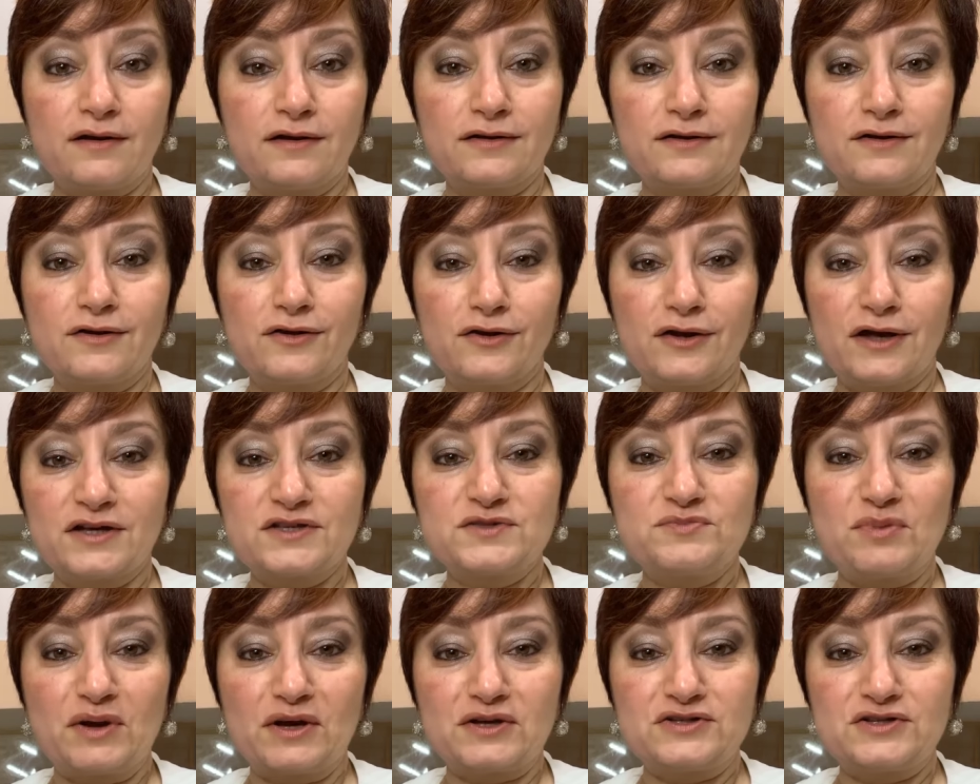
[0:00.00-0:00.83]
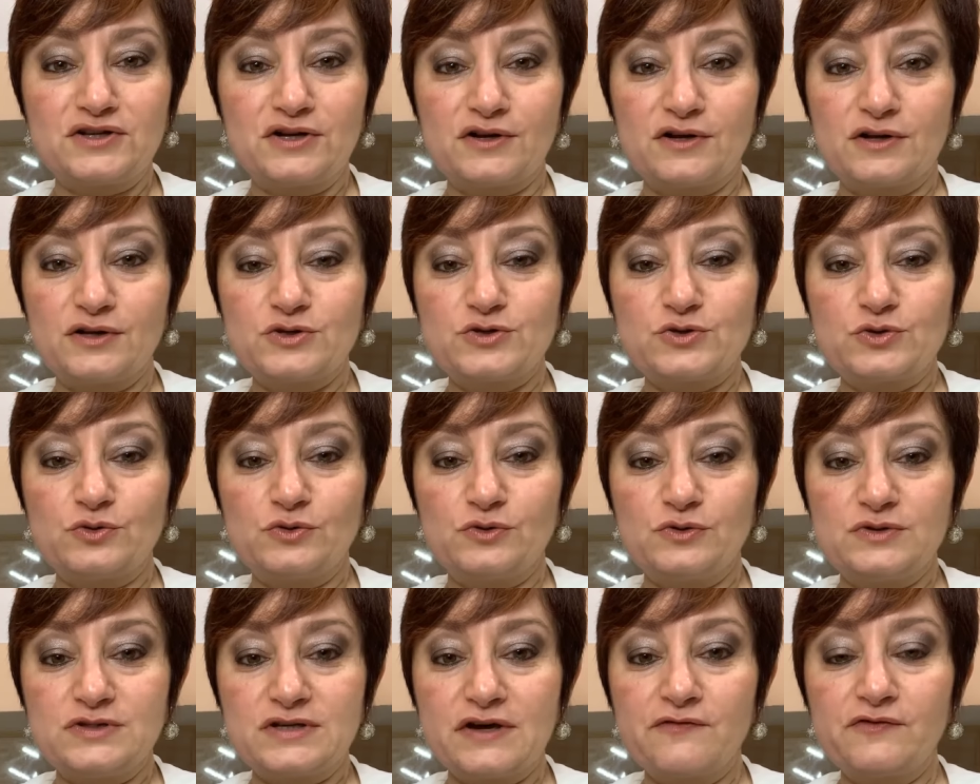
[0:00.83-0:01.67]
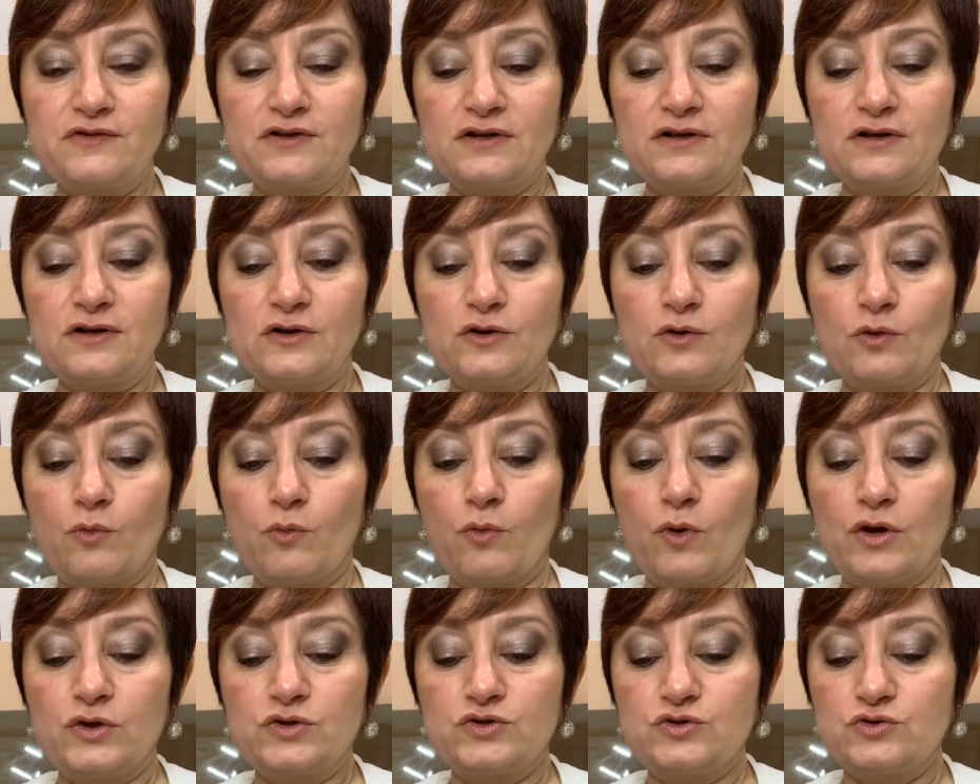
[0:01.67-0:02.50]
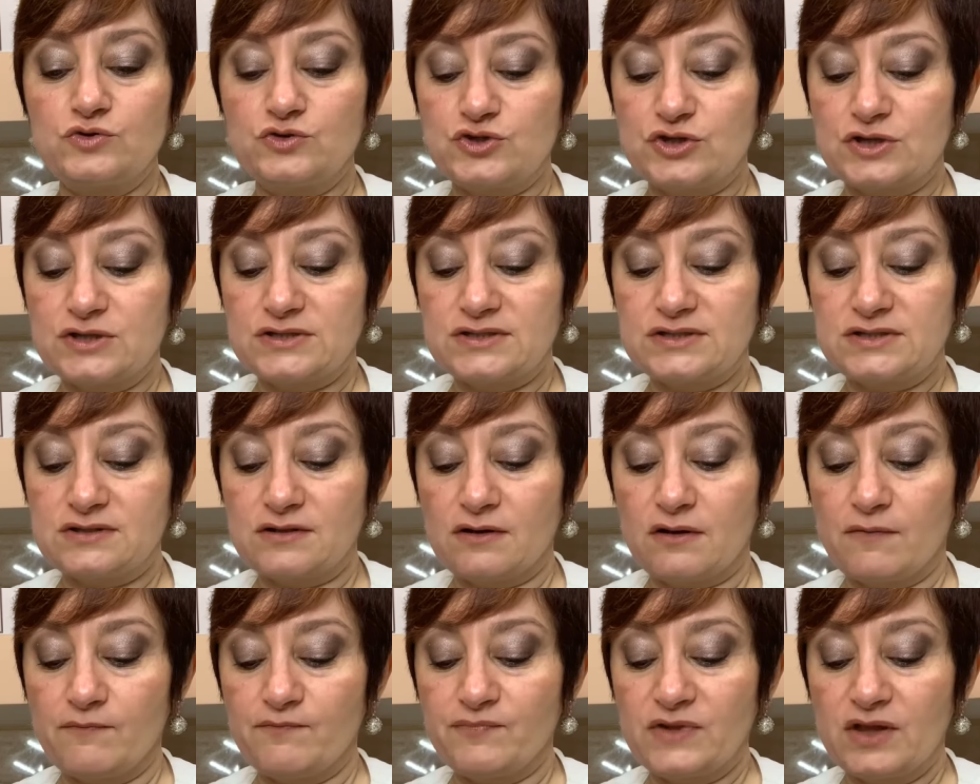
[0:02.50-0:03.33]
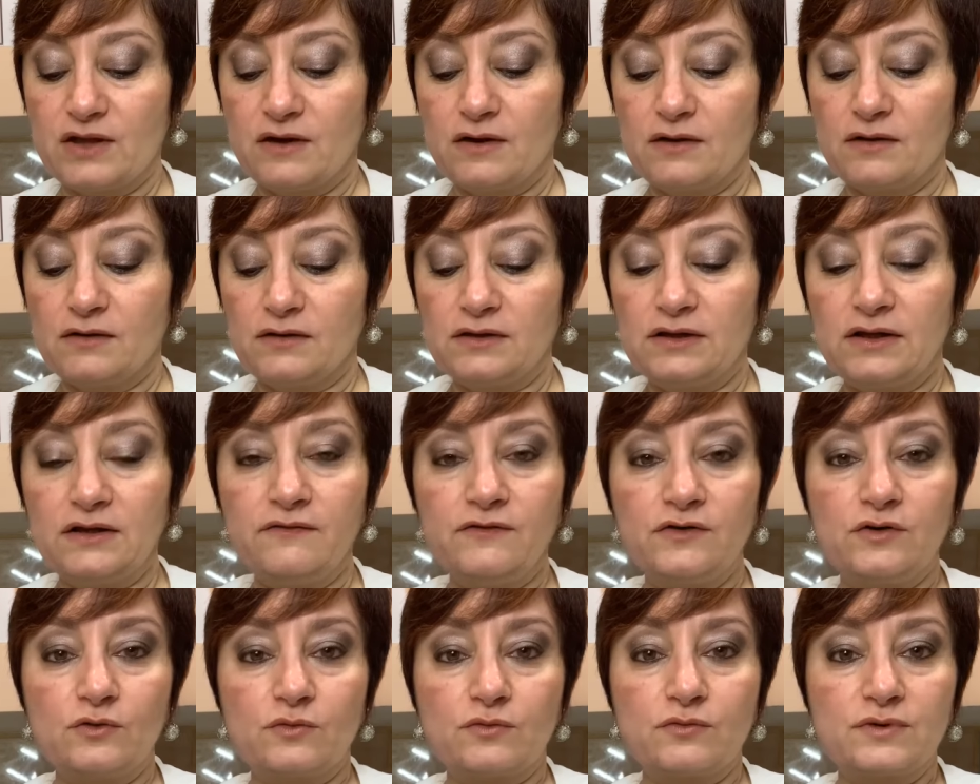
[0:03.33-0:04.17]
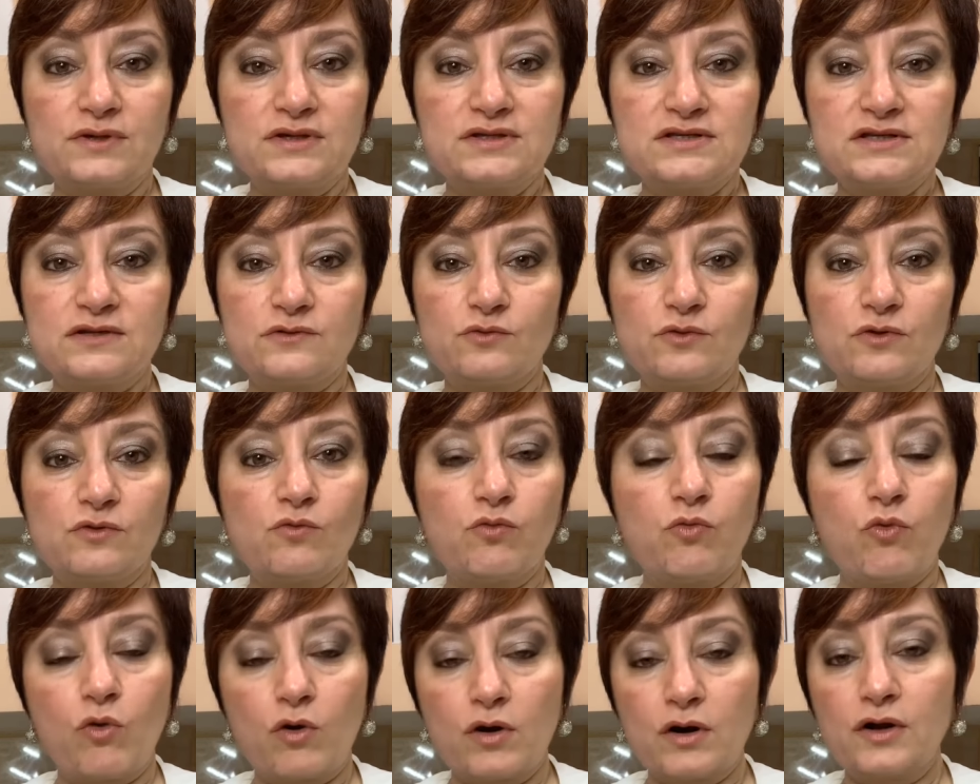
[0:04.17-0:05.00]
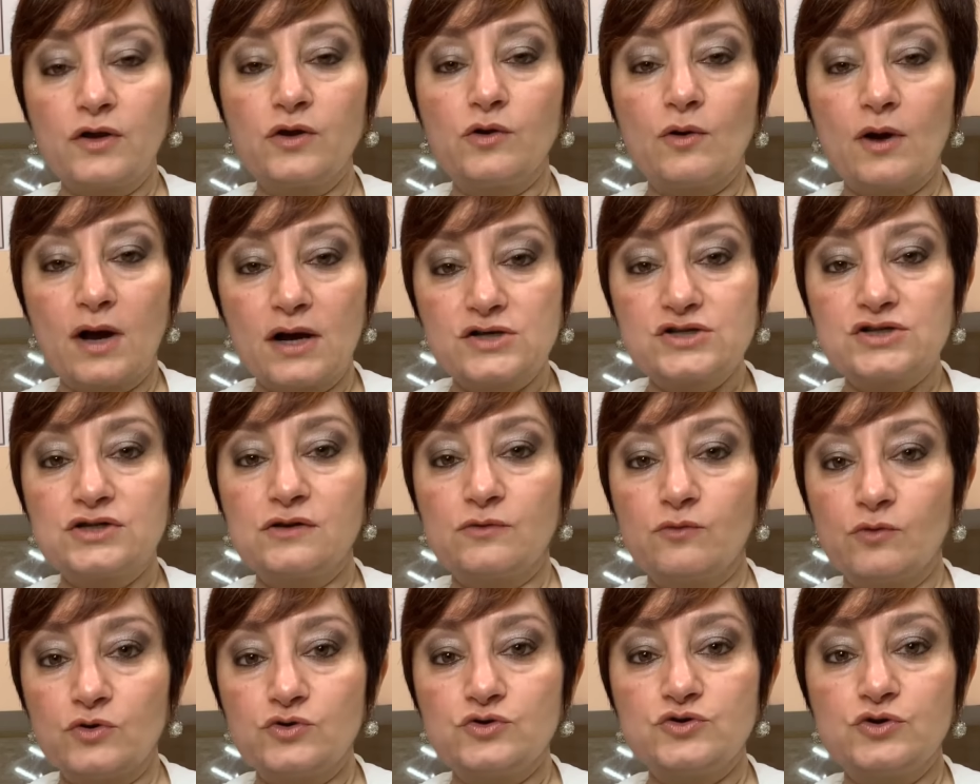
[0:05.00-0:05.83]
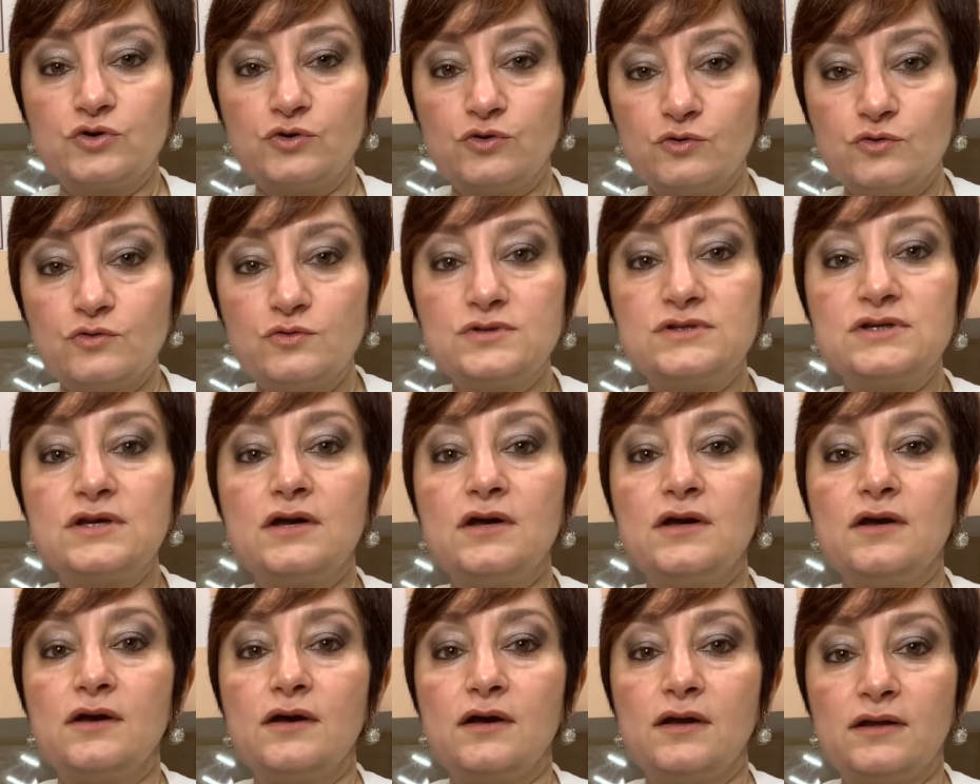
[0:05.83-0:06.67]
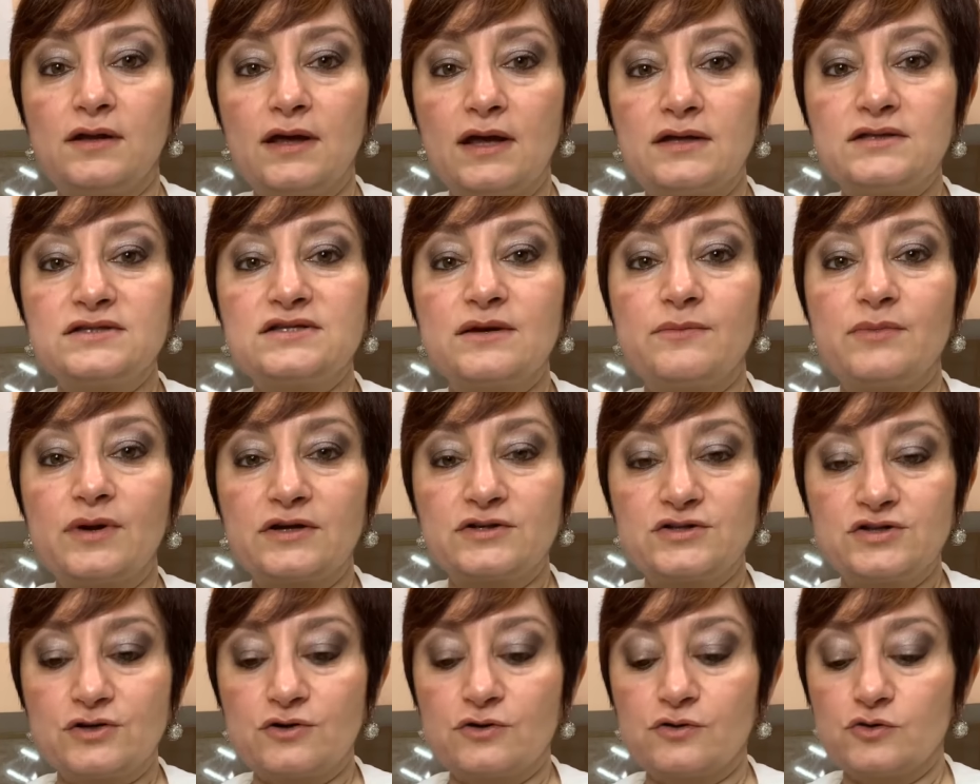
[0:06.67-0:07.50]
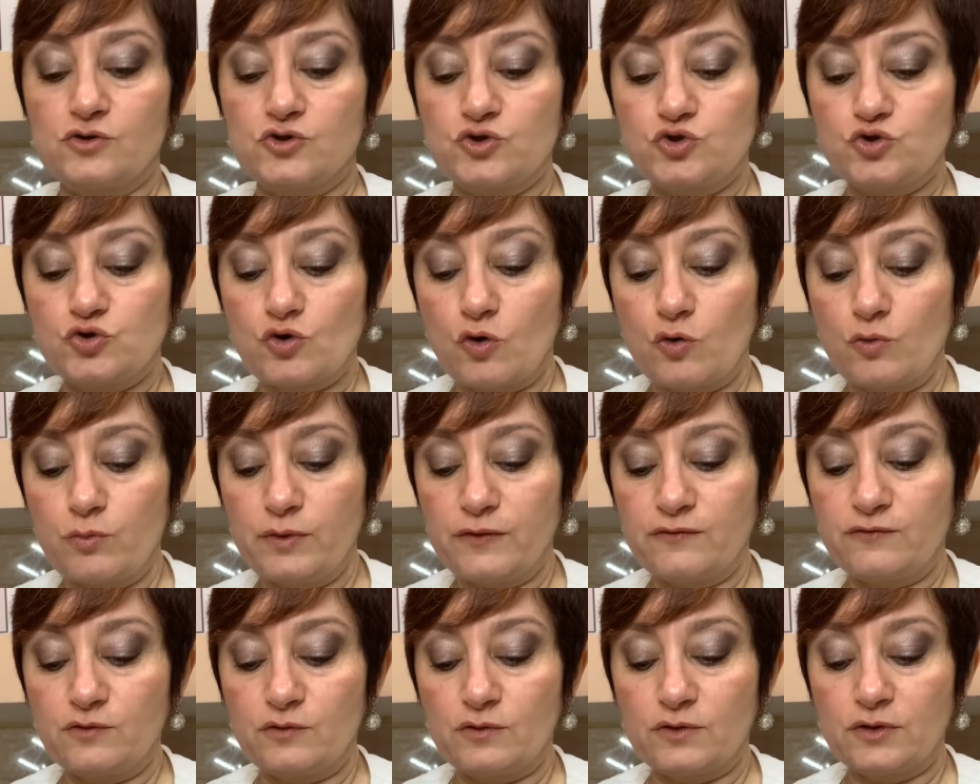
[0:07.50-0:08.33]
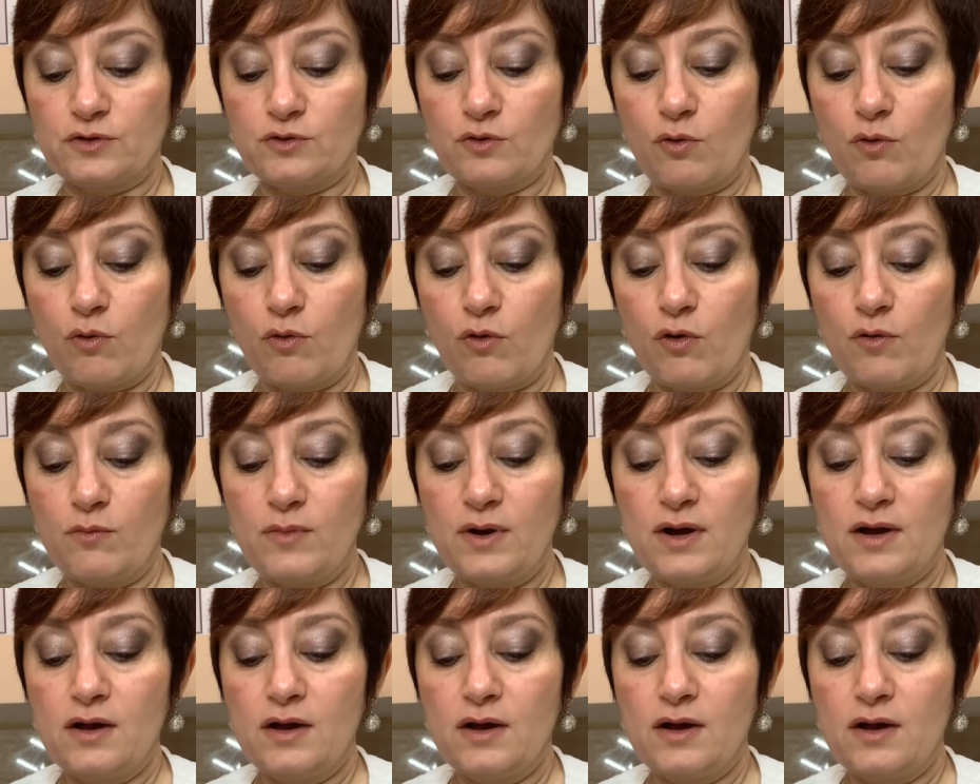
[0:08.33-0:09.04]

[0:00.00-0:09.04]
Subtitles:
collects bacteria. So you definitely don't want to just leave it or rinse it with water. You actually want to use an antibacterial soap if you're at home,